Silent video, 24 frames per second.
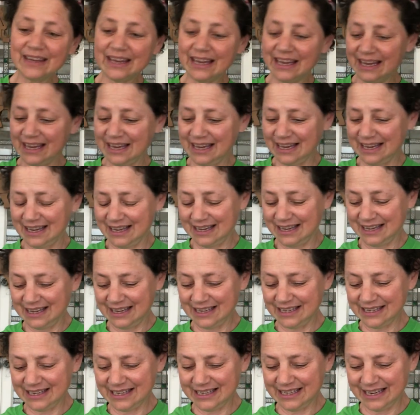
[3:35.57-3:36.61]

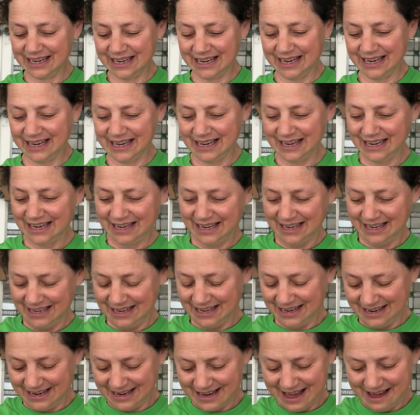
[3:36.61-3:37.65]
And
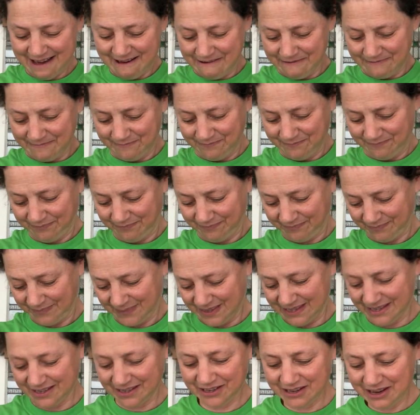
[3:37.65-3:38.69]
there you go.
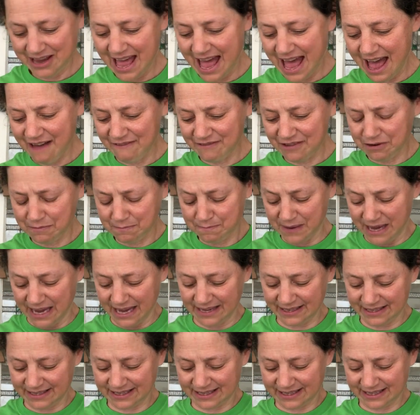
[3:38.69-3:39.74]
So you have your
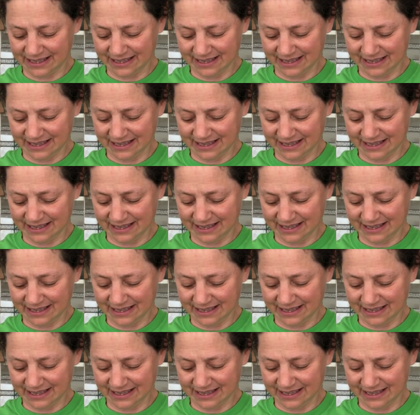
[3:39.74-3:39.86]
base.